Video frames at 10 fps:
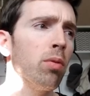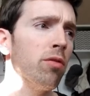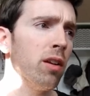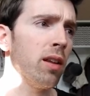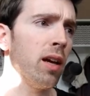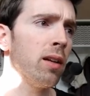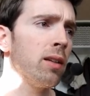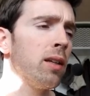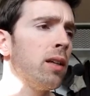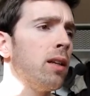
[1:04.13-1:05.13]
prevent that.
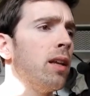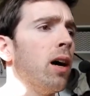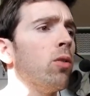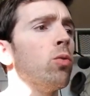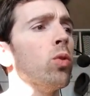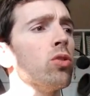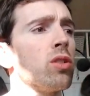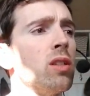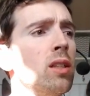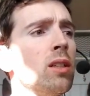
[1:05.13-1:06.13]
Now, what you're
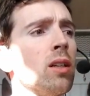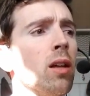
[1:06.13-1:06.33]
seeing